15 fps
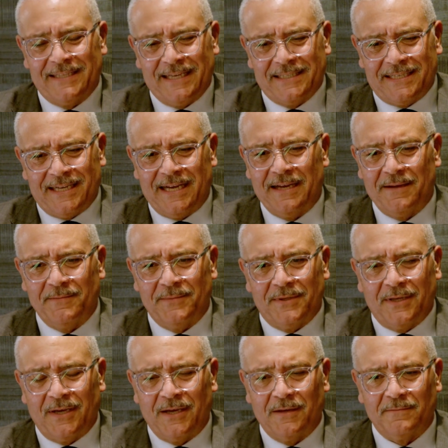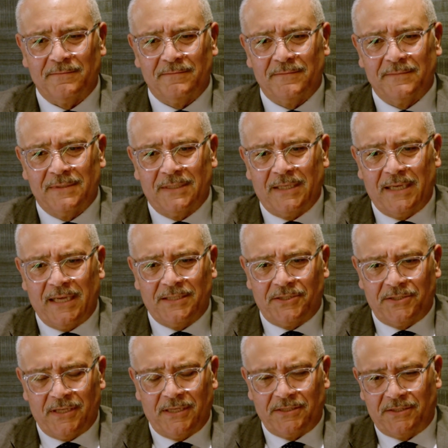that time,
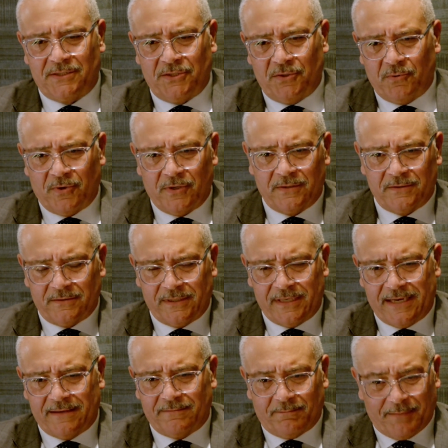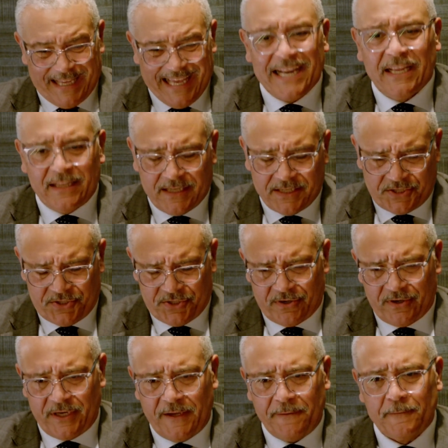as you were beginning this
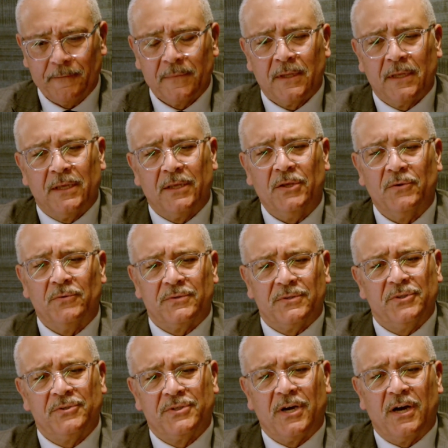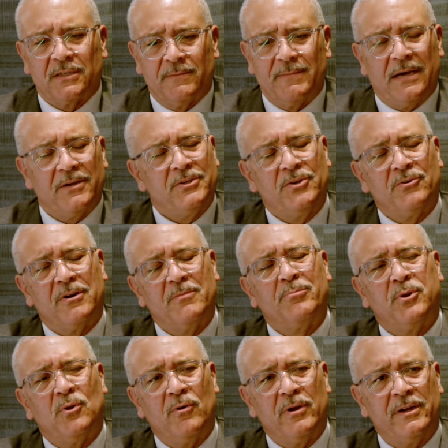journey, you talked about your
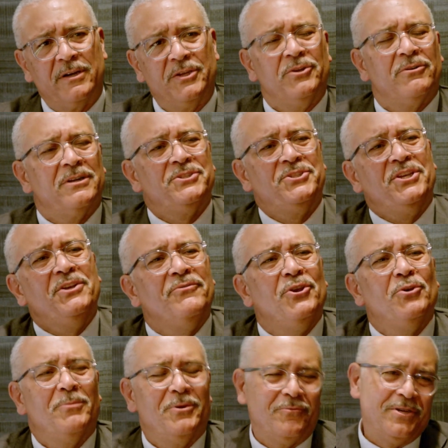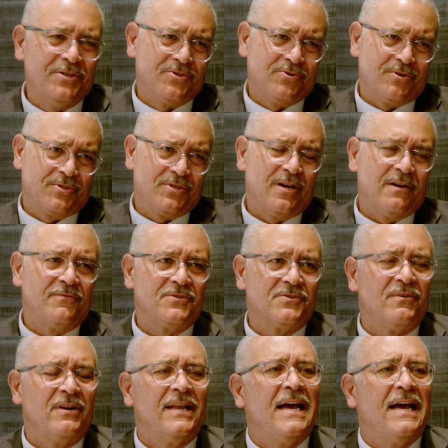employer. You're a chief human resource officer, and